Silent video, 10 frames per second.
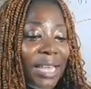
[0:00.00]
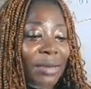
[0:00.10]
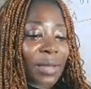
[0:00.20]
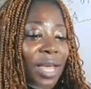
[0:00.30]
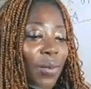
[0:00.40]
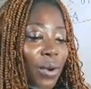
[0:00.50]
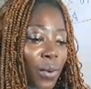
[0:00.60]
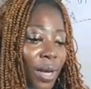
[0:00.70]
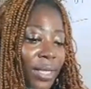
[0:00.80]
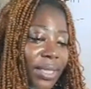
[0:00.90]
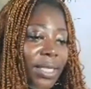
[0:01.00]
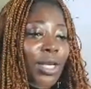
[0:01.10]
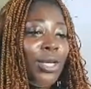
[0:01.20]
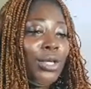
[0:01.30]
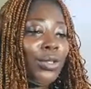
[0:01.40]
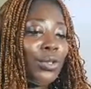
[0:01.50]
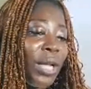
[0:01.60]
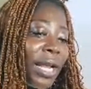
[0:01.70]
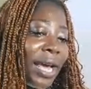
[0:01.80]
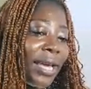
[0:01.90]
me a request so
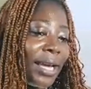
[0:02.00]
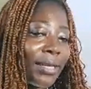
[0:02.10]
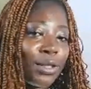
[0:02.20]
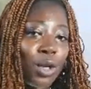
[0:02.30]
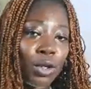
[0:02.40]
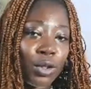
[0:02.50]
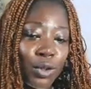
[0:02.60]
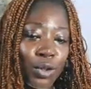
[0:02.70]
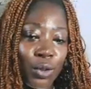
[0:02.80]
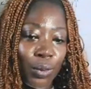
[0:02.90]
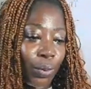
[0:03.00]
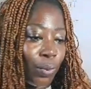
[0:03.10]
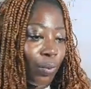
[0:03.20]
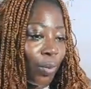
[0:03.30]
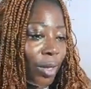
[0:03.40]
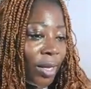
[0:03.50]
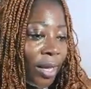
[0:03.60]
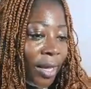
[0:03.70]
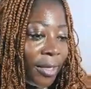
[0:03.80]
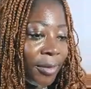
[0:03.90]
that I can talk to you.
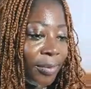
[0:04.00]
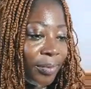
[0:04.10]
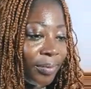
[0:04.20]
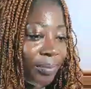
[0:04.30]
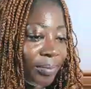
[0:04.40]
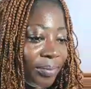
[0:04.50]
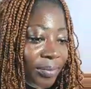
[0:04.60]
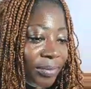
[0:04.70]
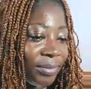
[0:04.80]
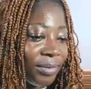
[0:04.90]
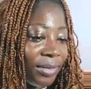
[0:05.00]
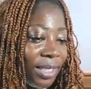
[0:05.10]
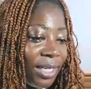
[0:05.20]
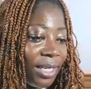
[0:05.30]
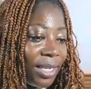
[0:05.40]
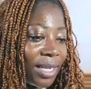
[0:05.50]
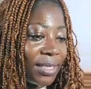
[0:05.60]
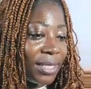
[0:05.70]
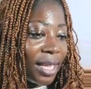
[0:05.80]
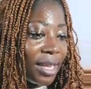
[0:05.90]
Okay, you can
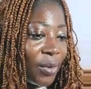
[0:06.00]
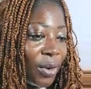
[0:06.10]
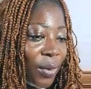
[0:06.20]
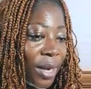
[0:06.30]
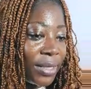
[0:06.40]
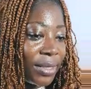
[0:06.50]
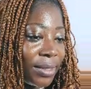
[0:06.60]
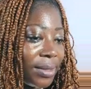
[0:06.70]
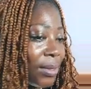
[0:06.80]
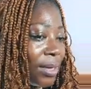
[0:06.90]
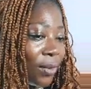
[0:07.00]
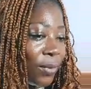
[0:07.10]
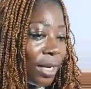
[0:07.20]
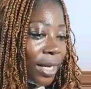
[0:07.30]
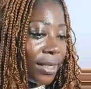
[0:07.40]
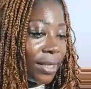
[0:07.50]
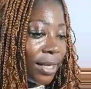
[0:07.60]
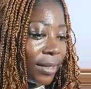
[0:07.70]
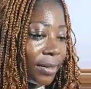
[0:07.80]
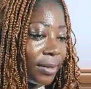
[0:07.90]
send a request so that we can chat.